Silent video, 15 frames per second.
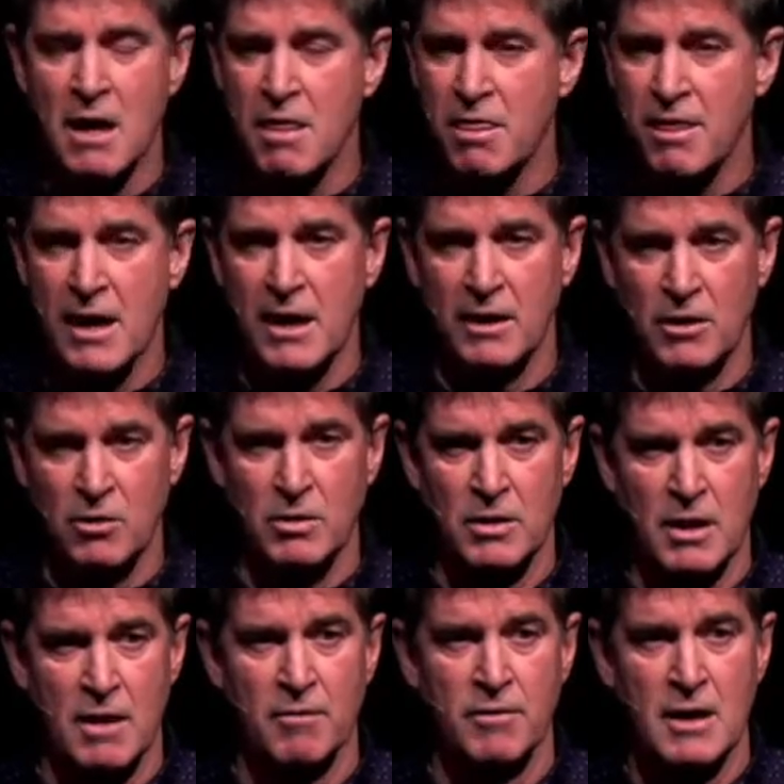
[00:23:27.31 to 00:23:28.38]
And I was
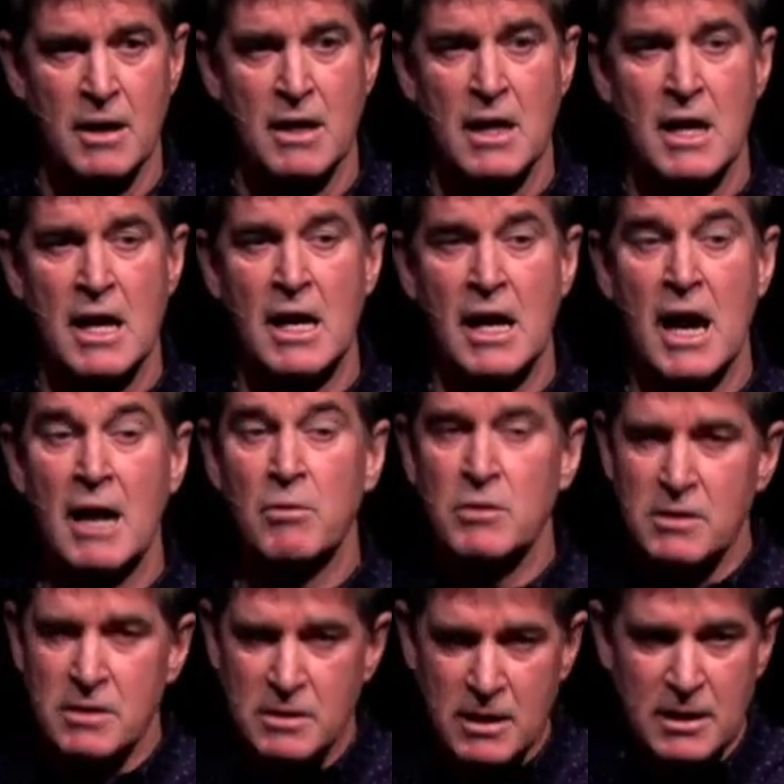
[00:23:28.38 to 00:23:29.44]
sitting in the crowd, and I'm a
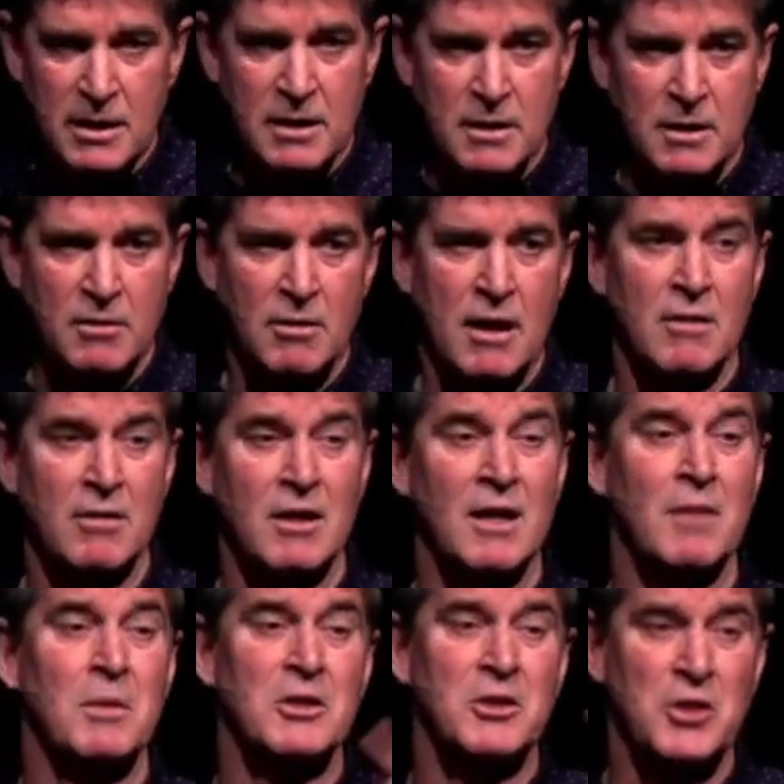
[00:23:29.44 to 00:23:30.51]
donor to that,
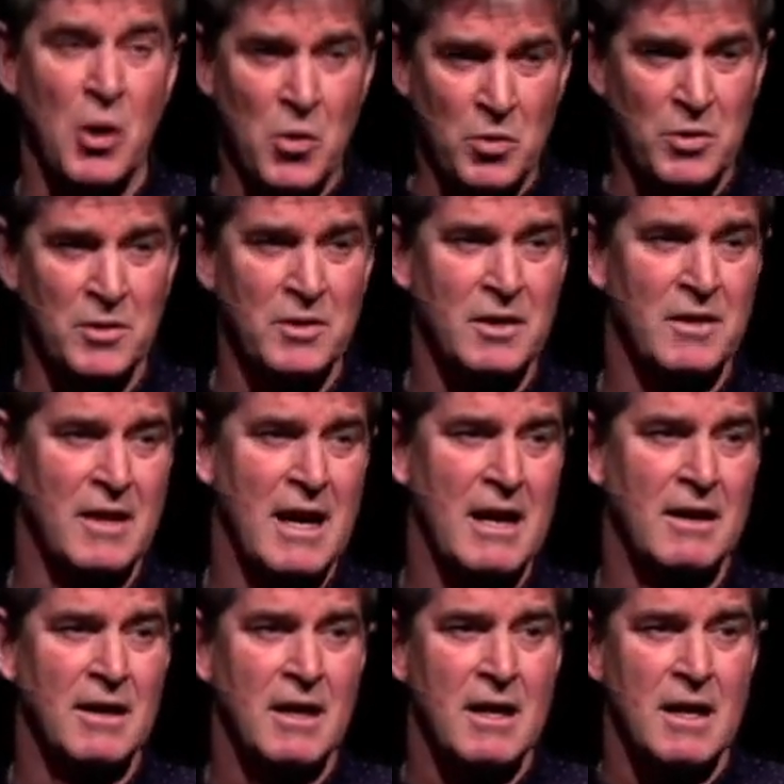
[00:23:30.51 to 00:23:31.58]
uh, that
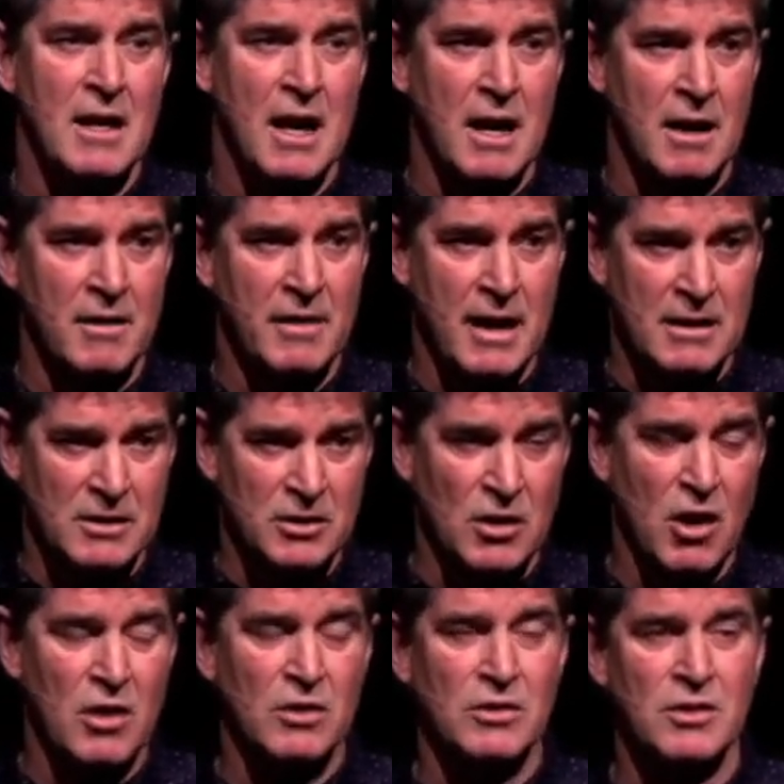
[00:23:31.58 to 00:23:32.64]
scholarship fund, and do
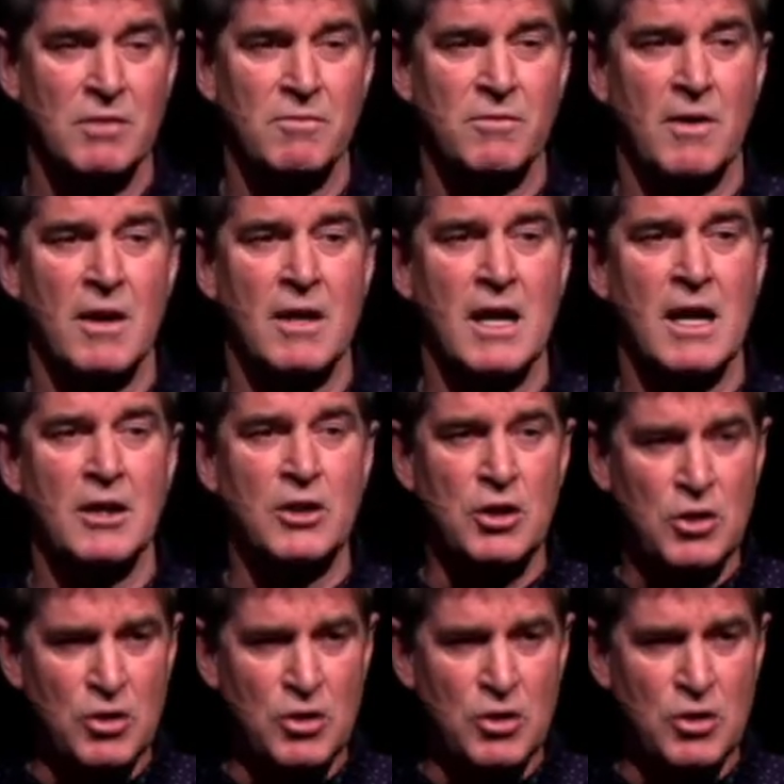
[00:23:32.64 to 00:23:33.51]
you know what I was thinking?